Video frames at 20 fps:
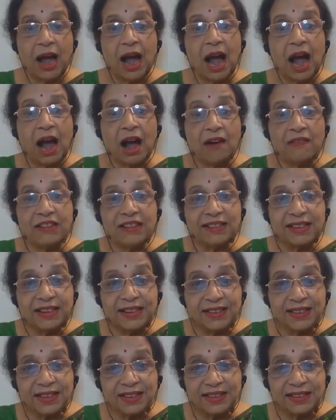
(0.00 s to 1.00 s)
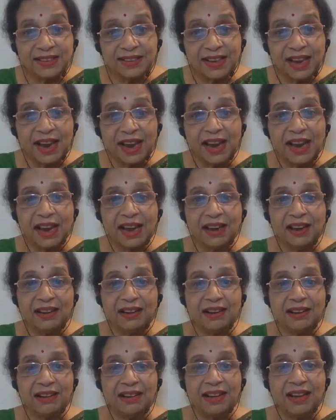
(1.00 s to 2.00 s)
How is it
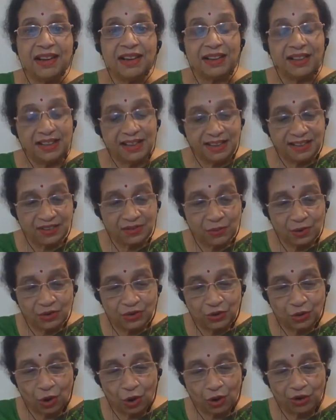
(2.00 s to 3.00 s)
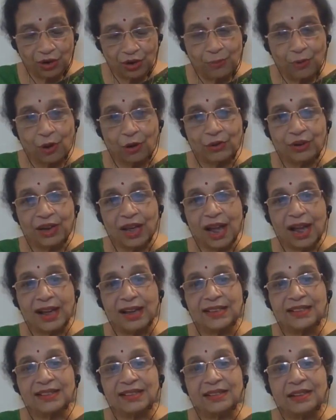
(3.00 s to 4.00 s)
sustained? This was talked about
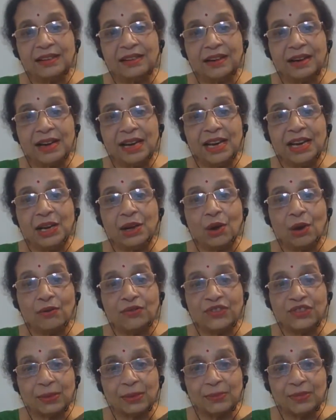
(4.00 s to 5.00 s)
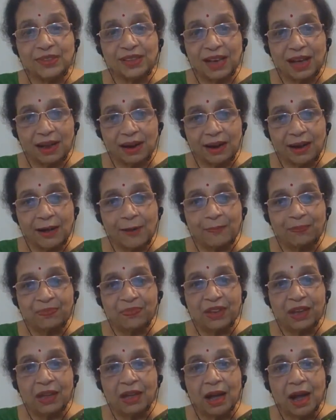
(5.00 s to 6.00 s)
as the tree of samsara.
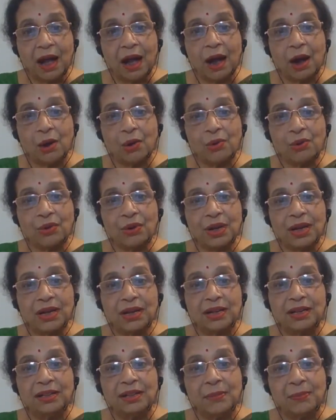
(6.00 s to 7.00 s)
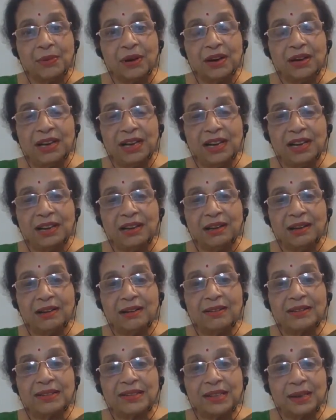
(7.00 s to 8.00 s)
How the
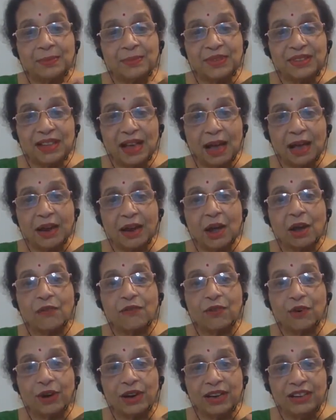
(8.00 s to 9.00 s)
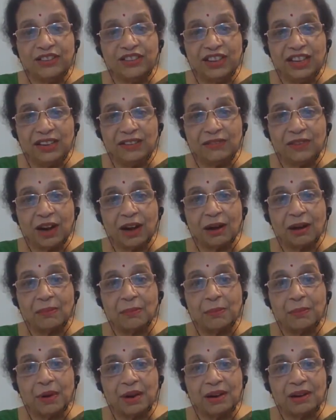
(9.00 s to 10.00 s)
particular samsara for a
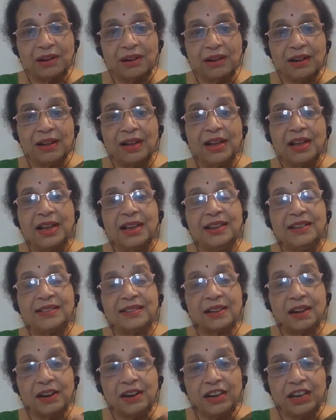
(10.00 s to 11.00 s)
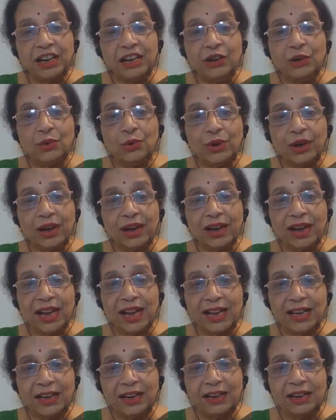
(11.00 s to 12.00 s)
jiva bird is continued
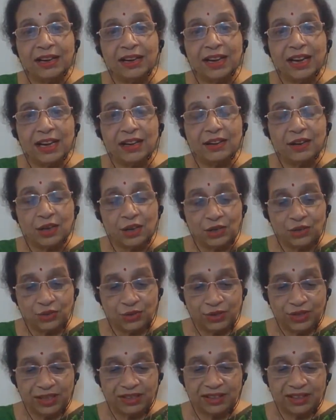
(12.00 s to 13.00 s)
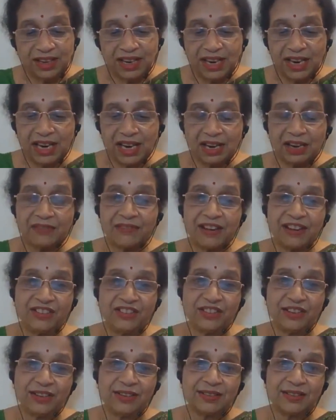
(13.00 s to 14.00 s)
again and again. So the three
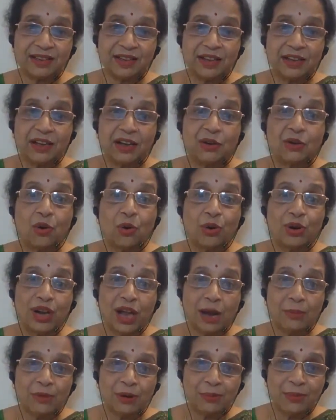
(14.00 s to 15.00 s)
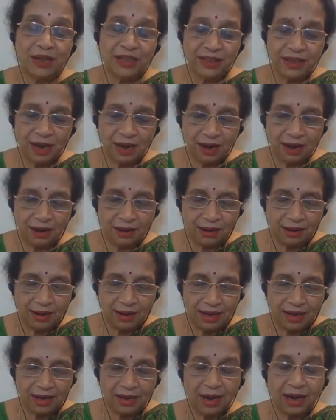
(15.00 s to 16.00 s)
questions: ko nama bandha,
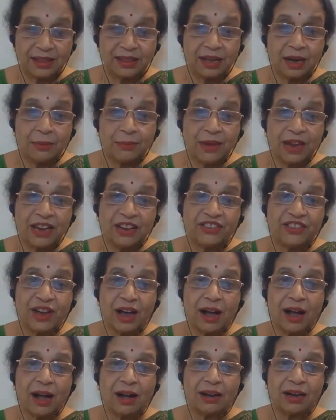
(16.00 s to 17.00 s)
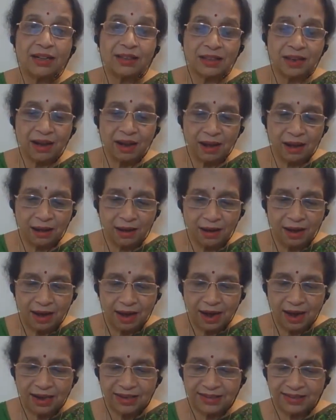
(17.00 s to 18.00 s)
kathamesha agataha,
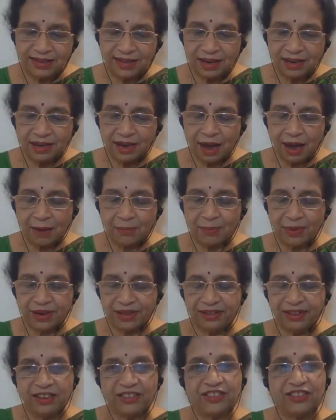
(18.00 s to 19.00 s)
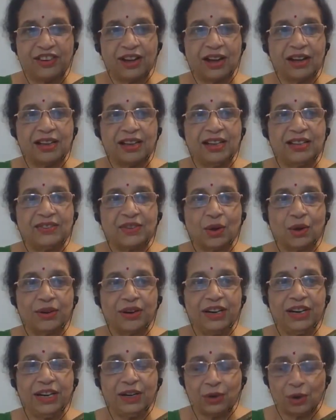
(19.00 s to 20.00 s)
asya ka pratishta is
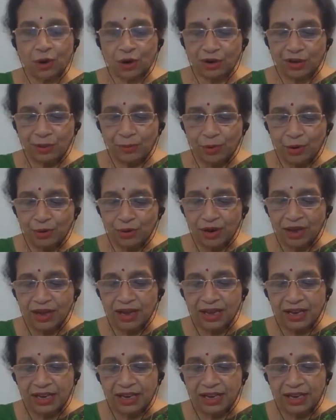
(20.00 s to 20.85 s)
already talked about.